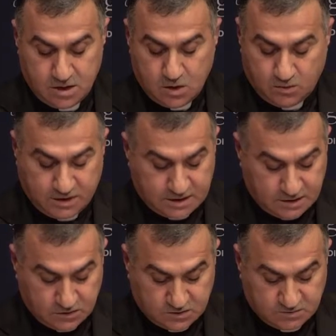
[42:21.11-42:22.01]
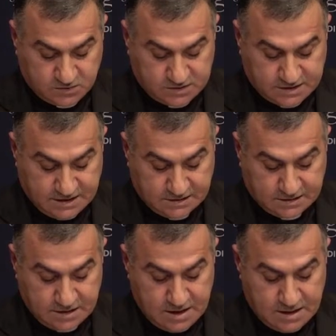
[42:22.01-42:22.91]
We cannot
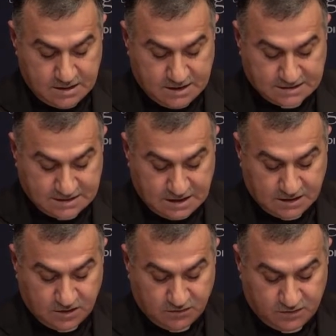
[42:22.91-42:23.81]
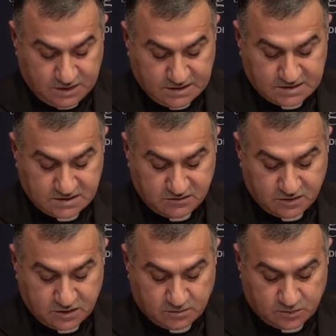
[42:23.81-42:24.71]
pretend that any of these
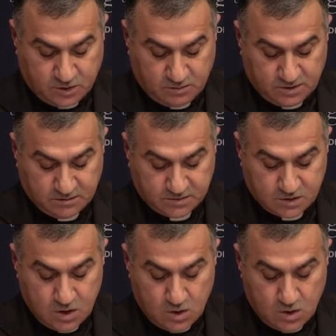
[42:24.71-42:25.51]
difficult problems